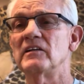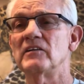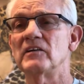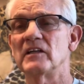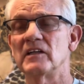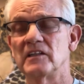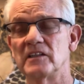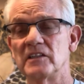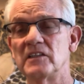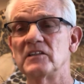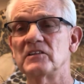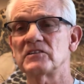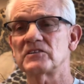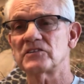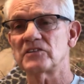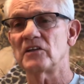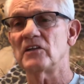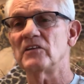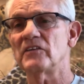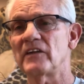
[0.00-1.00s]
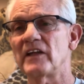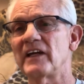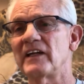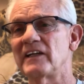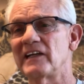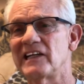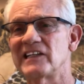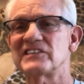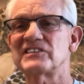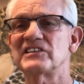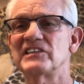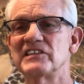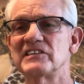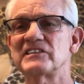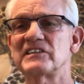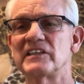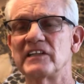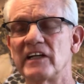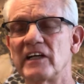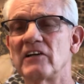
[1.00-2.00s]
he saw that as his
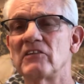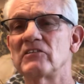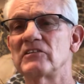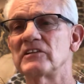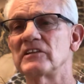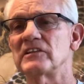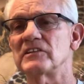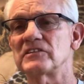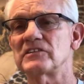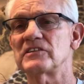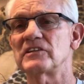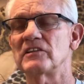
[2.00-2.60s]
inheritance.